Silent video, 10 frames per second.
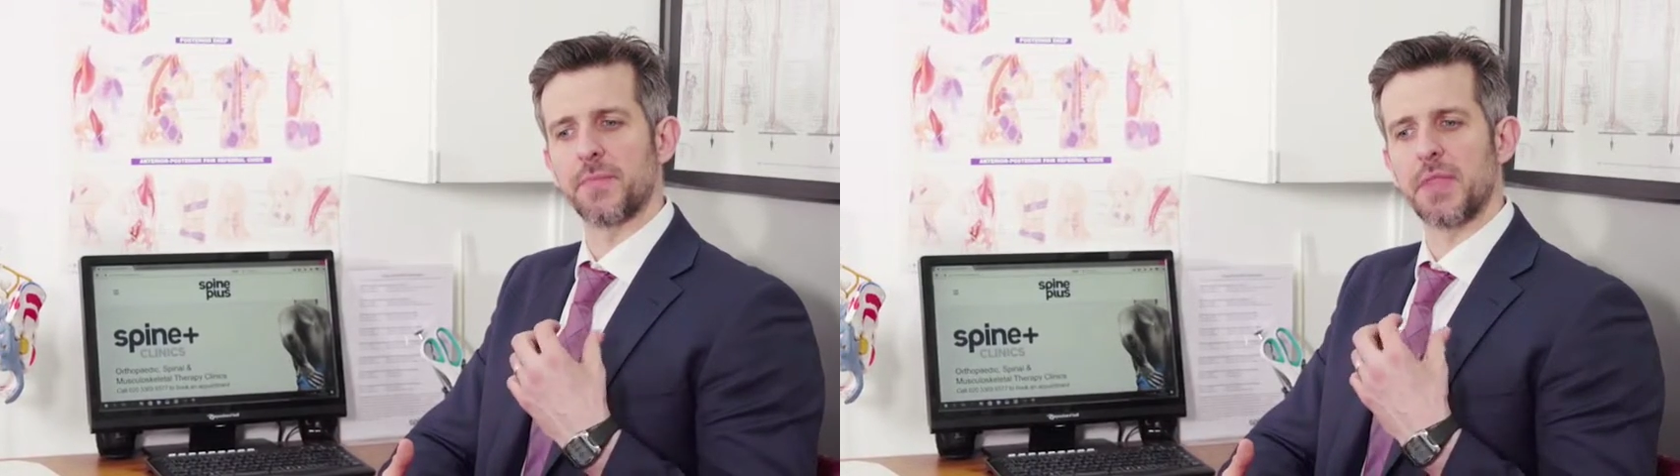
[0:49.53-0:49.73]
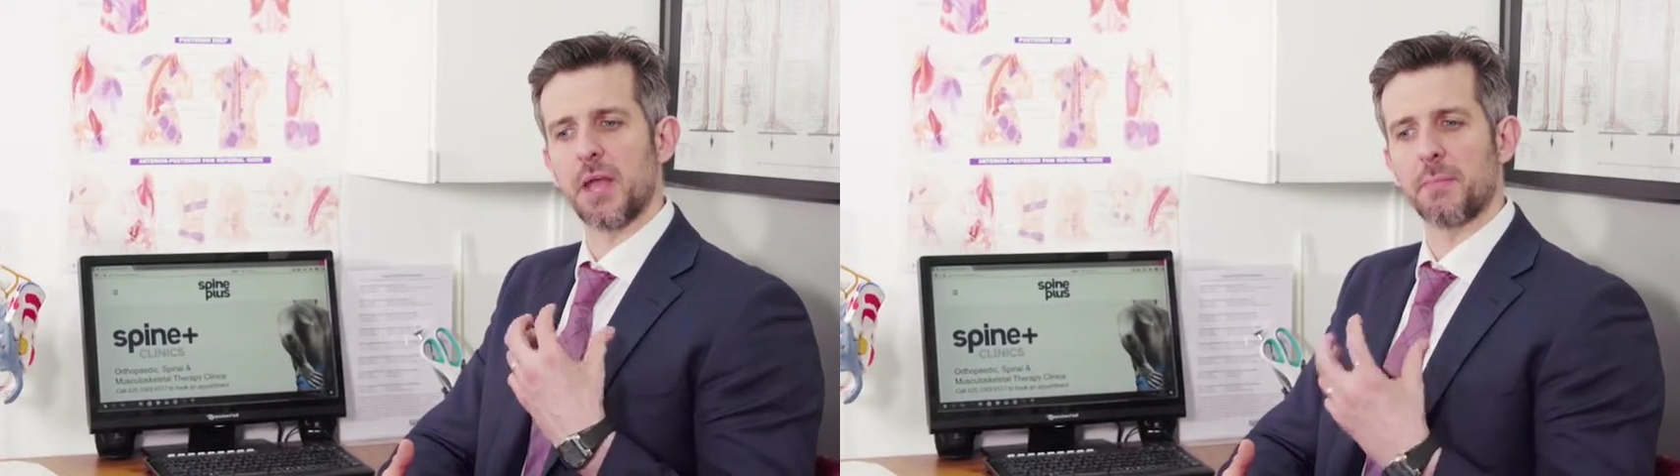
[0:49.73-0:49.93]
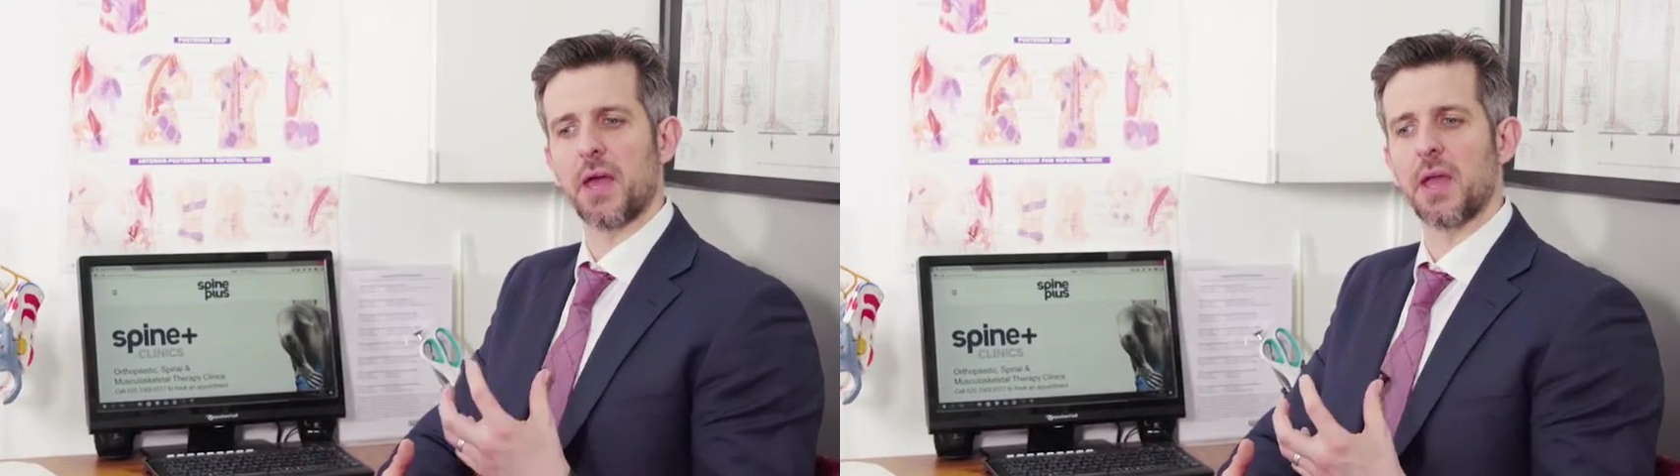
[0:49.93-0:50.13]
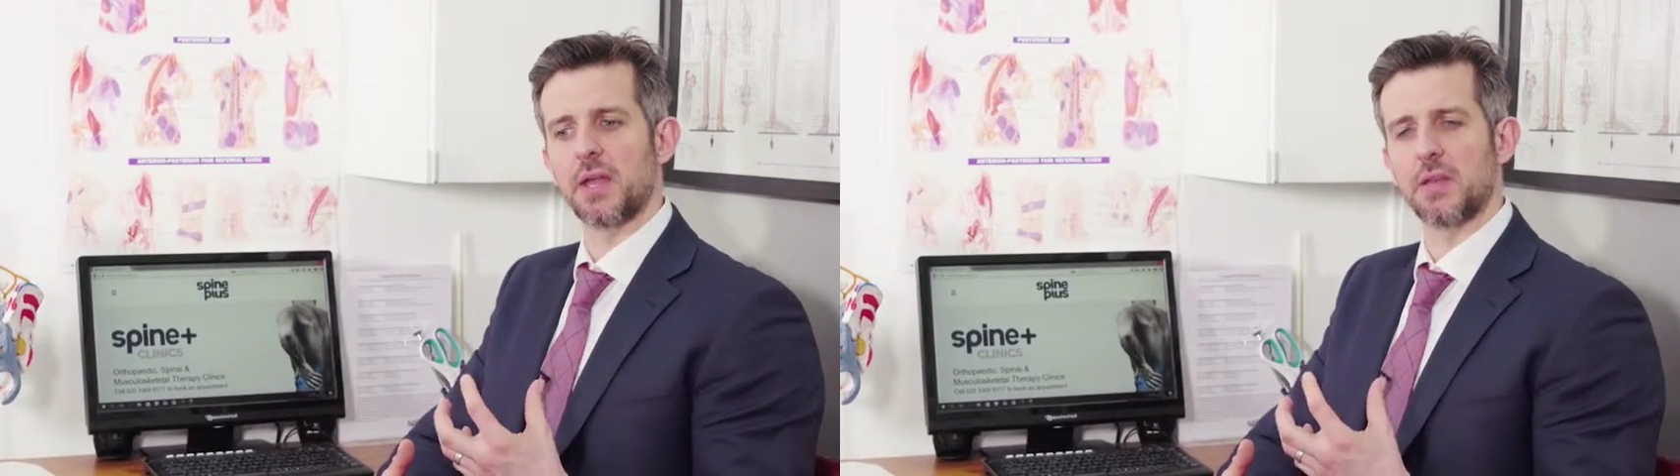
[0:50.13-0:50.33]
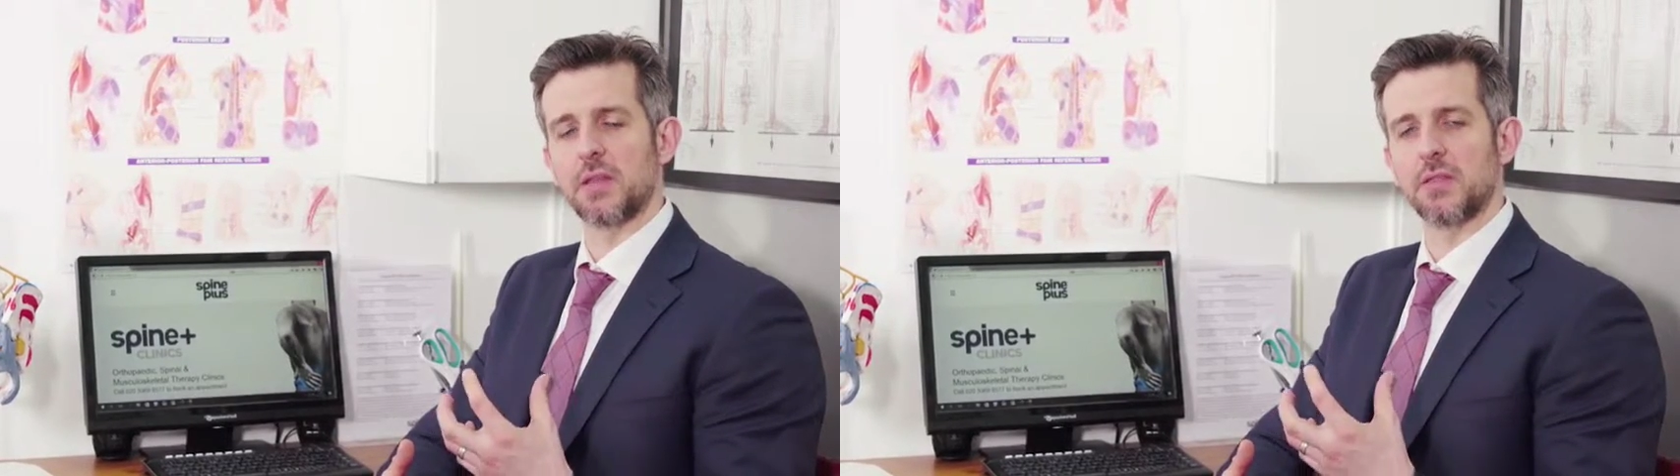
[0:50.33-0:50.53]
neck
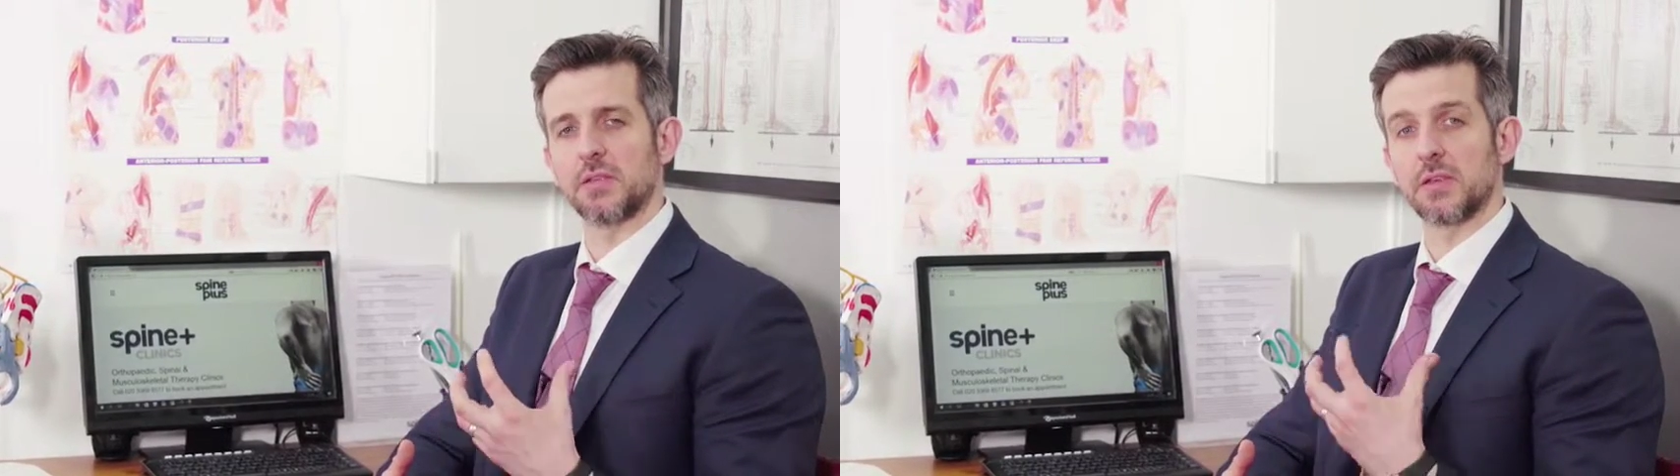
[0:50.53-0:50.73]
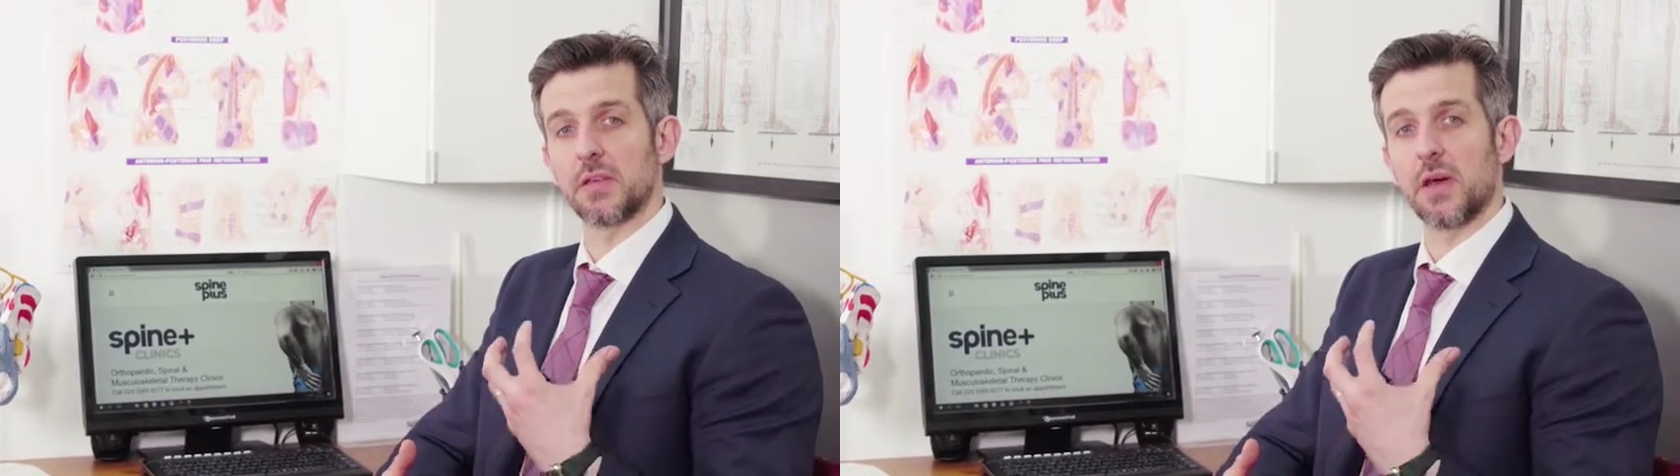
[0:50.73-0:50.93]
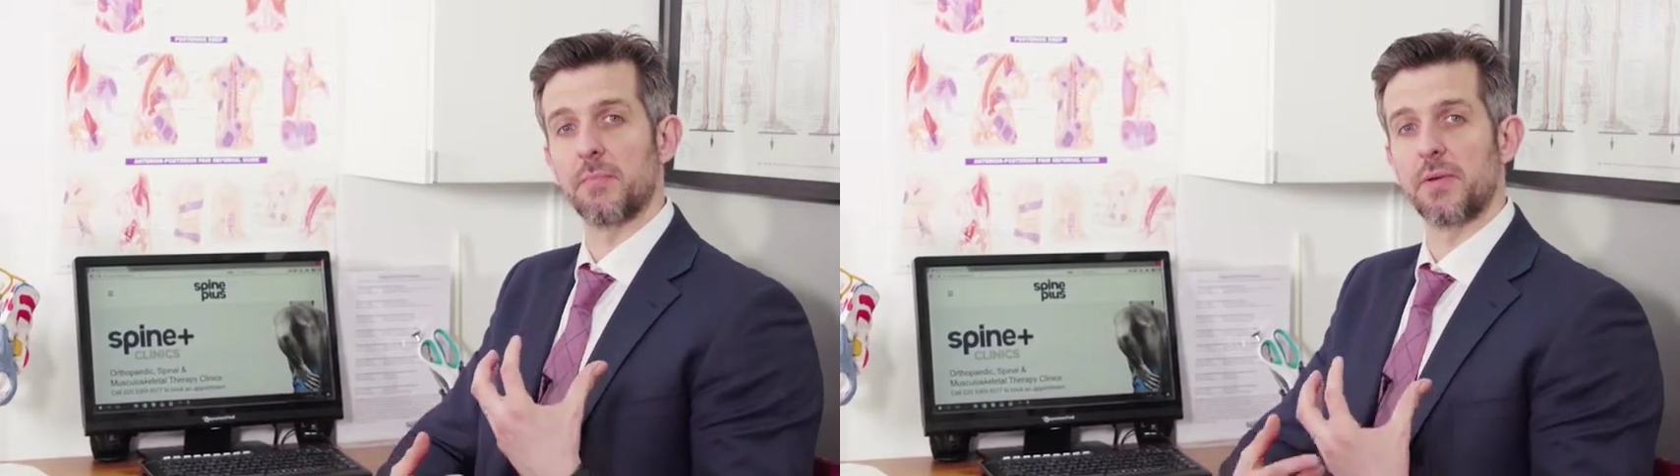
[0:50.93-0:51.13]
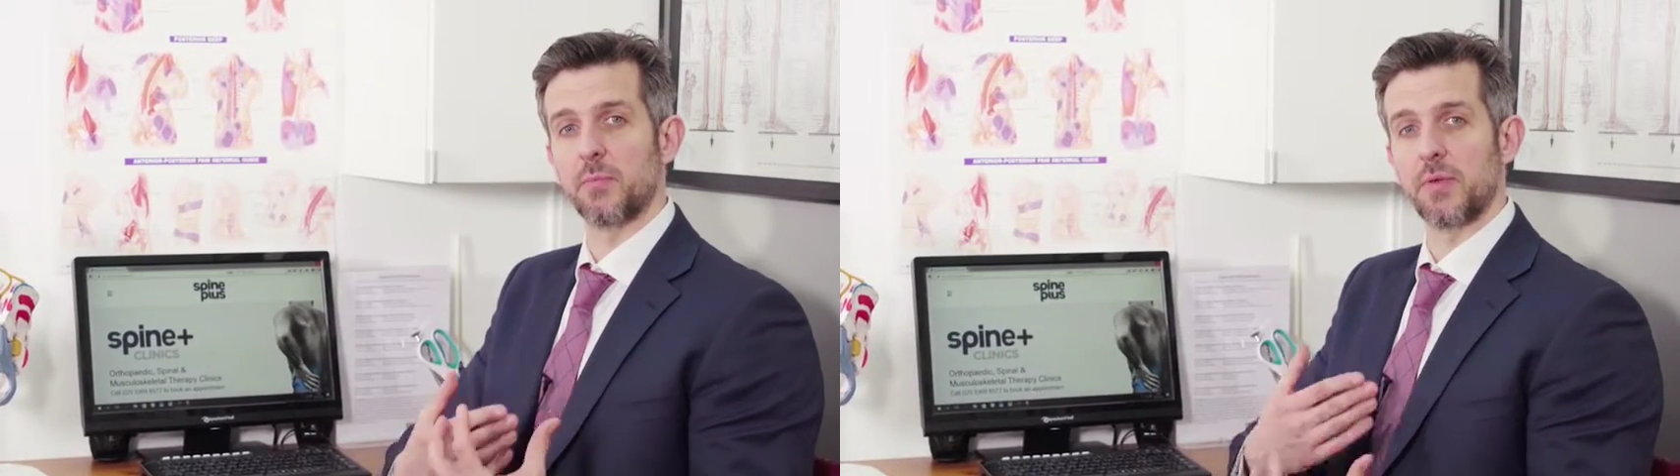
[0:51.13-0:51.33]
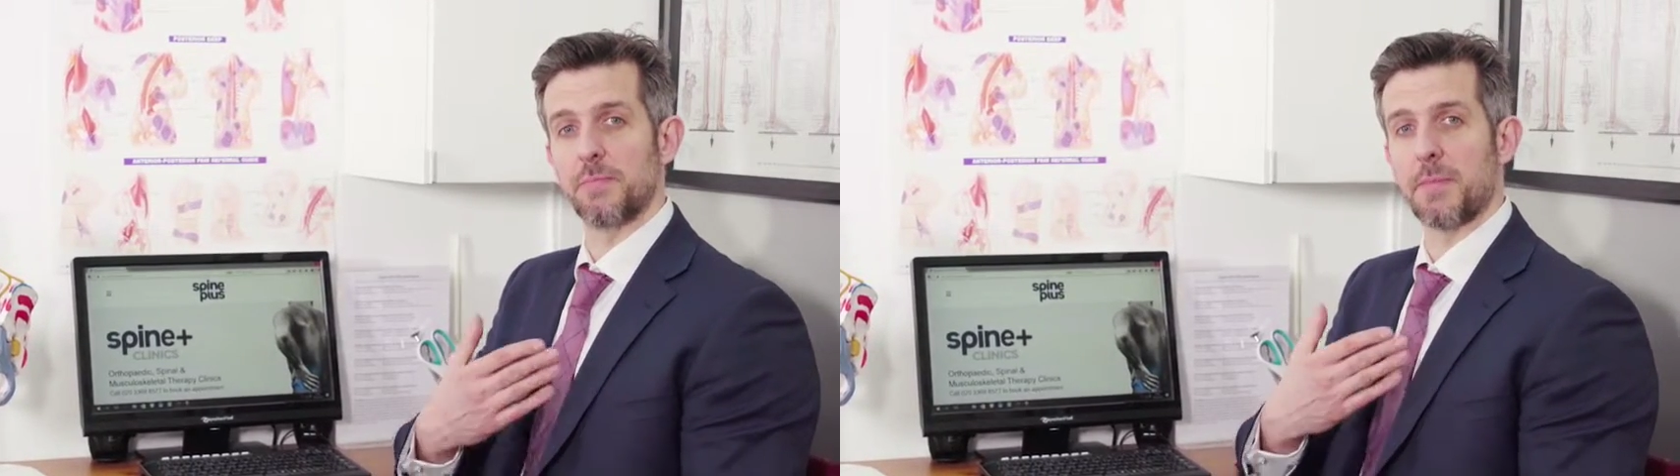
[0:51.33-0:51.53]
pain that's
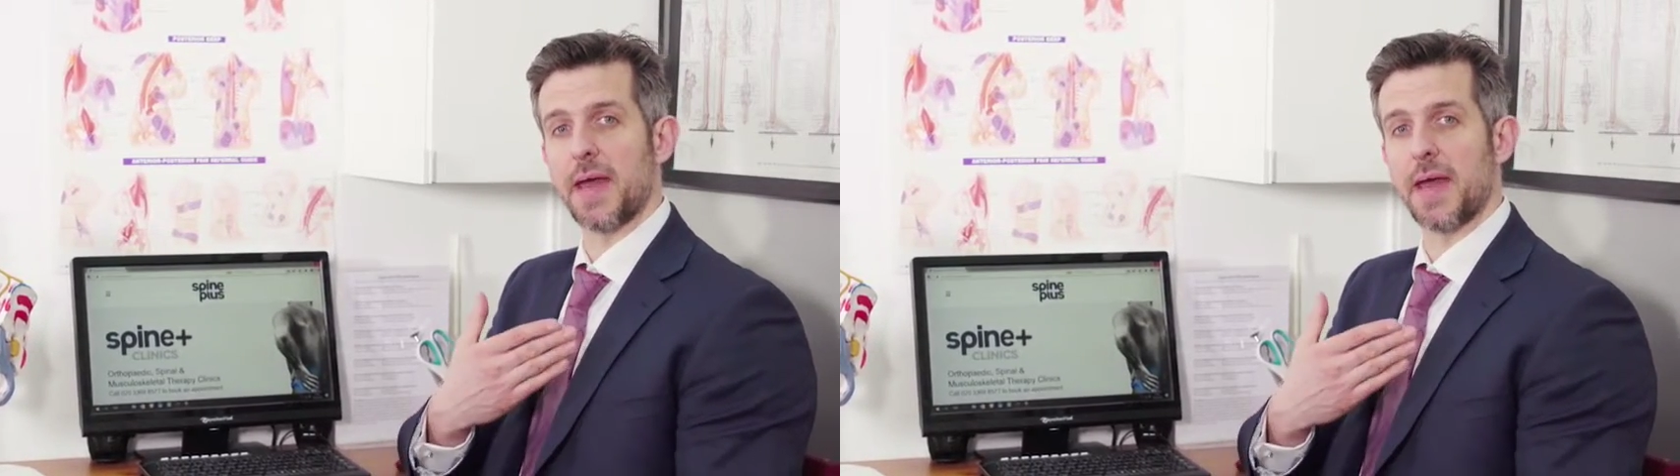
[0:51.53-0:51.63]
accompanied with